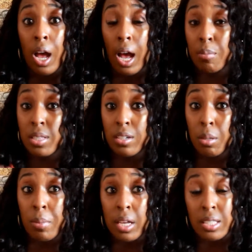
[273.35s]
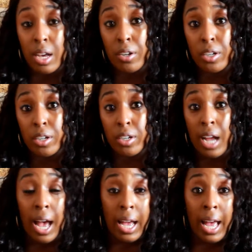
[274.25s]
I'm still the best out
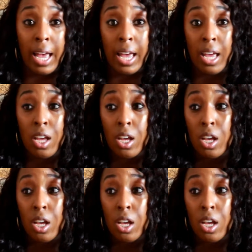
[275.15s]
here. I got